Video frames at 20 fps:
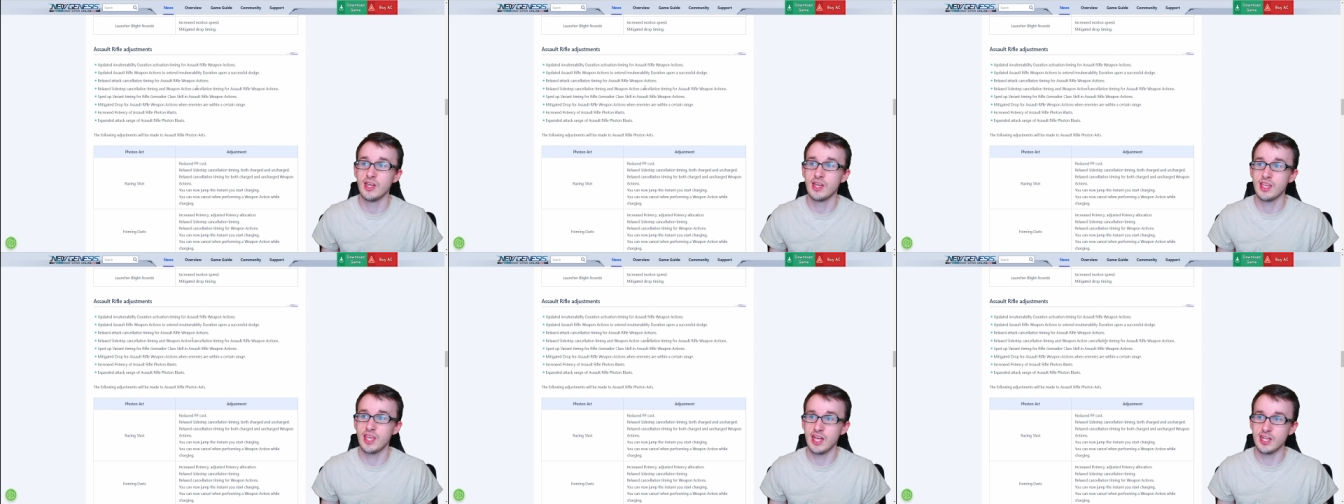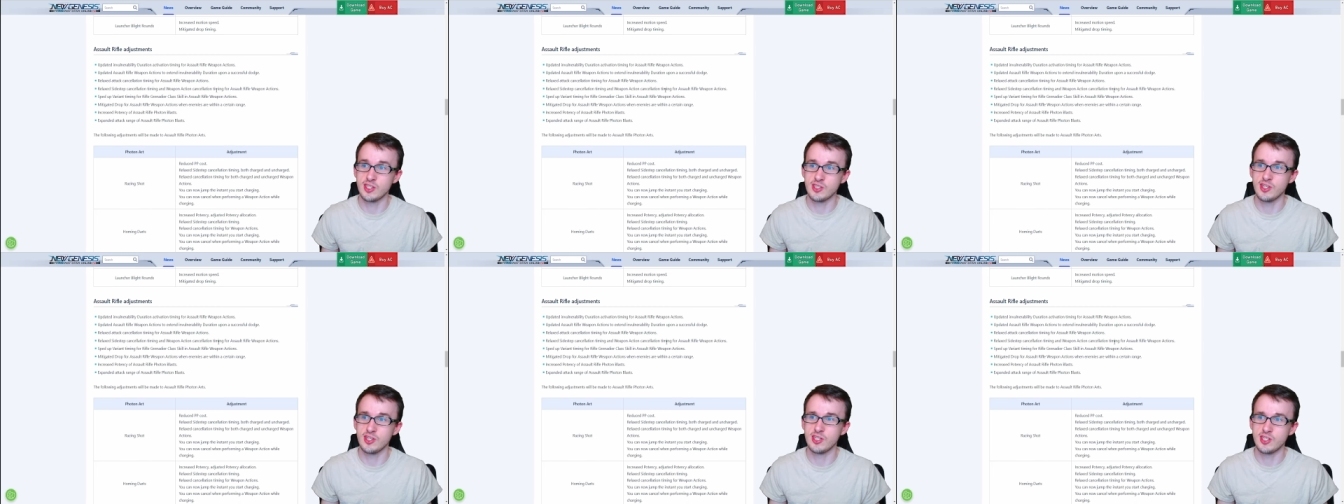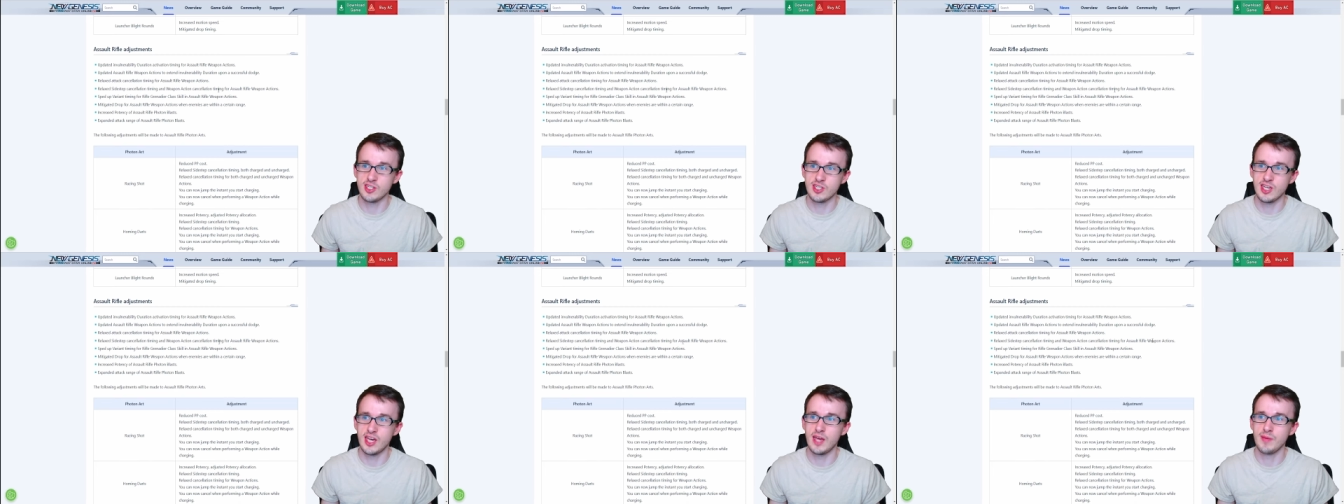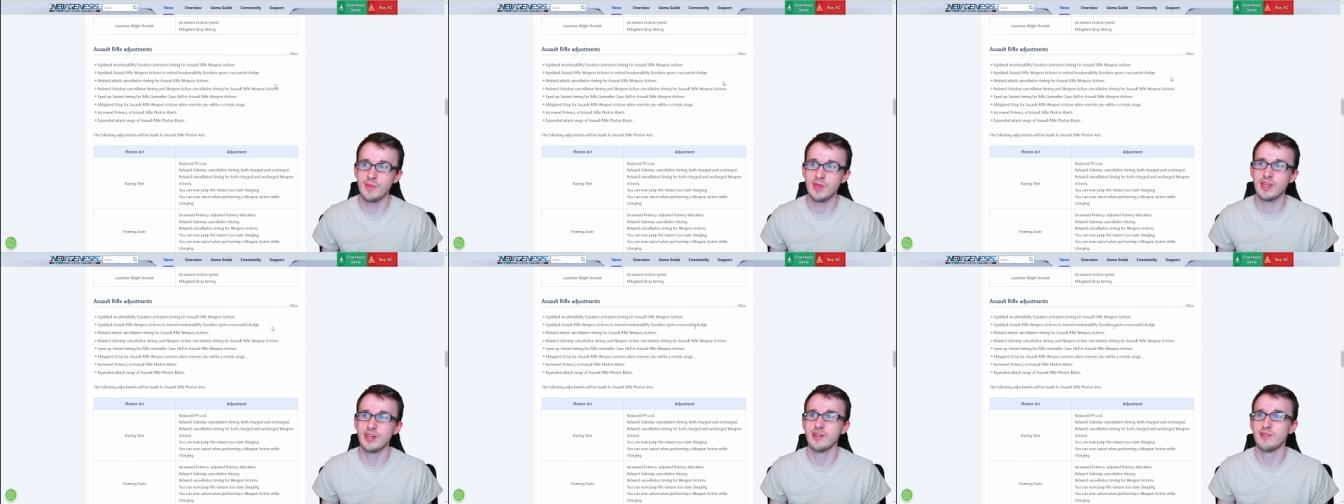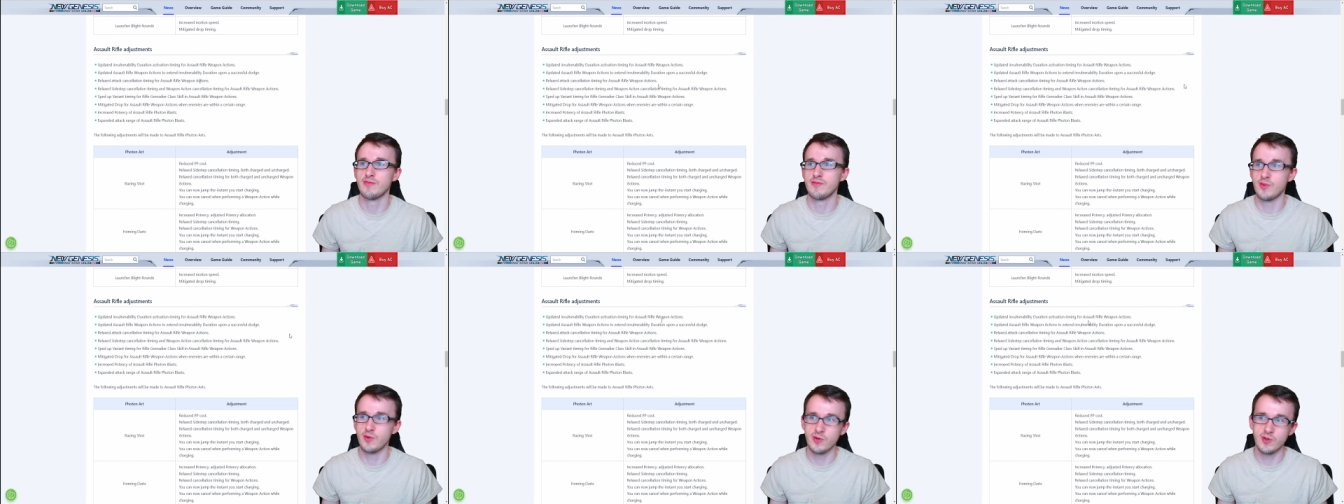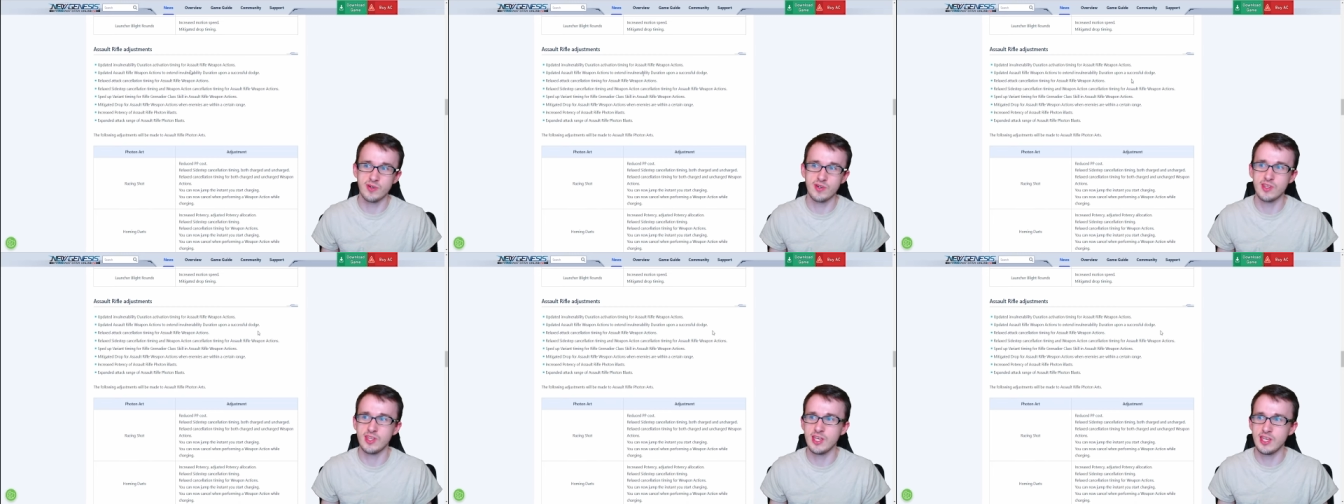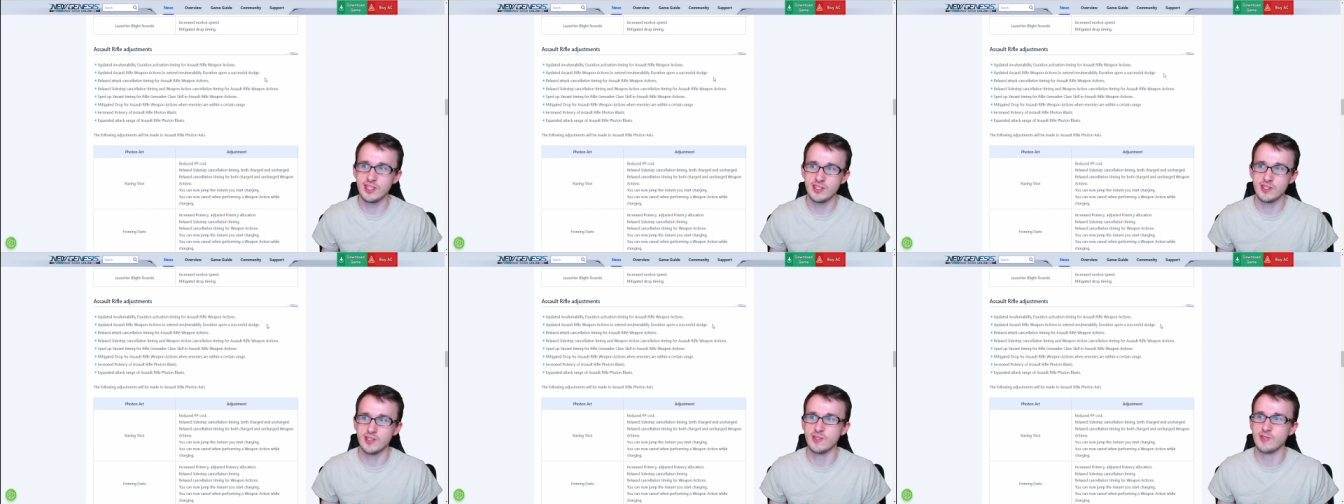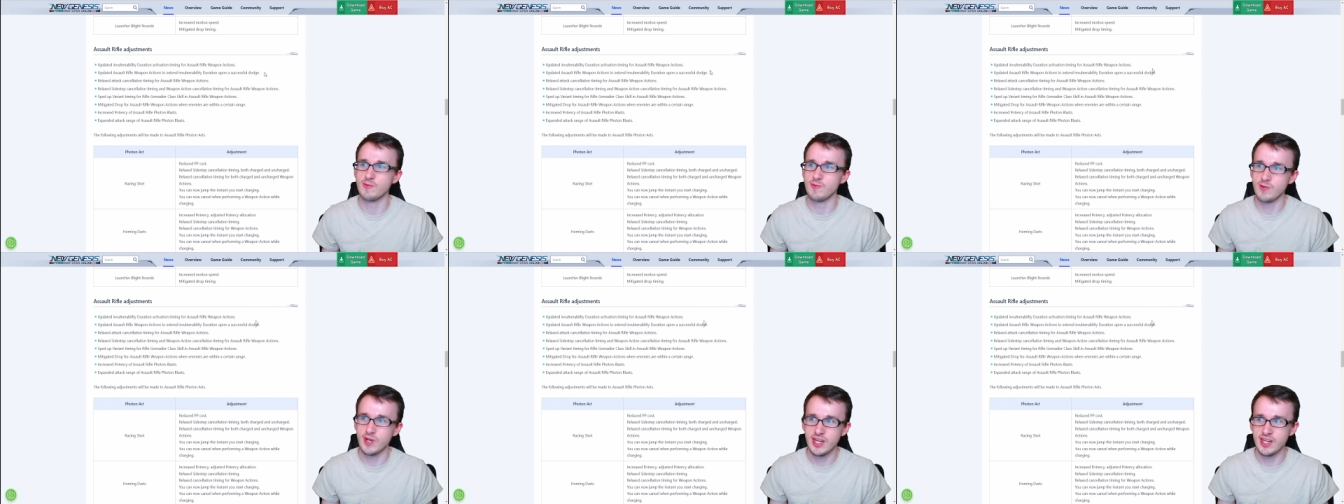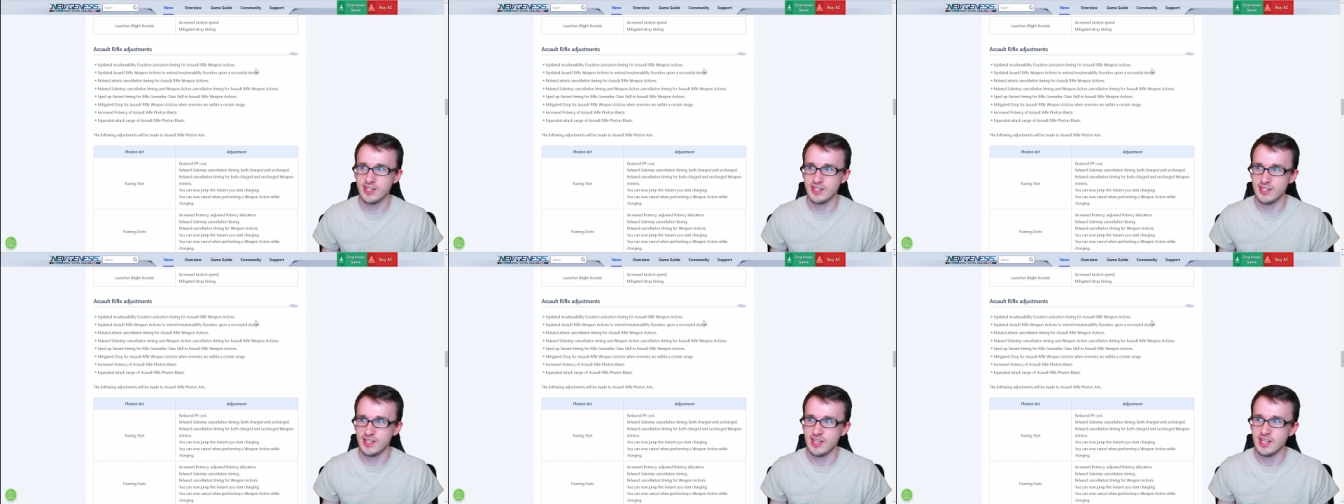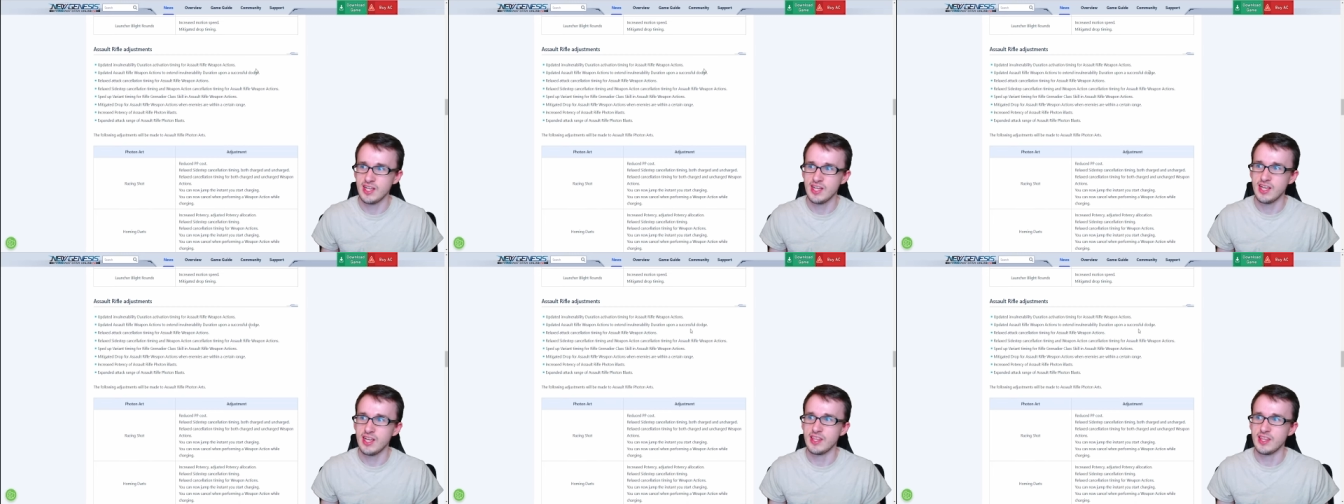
cancellation timing for these as well.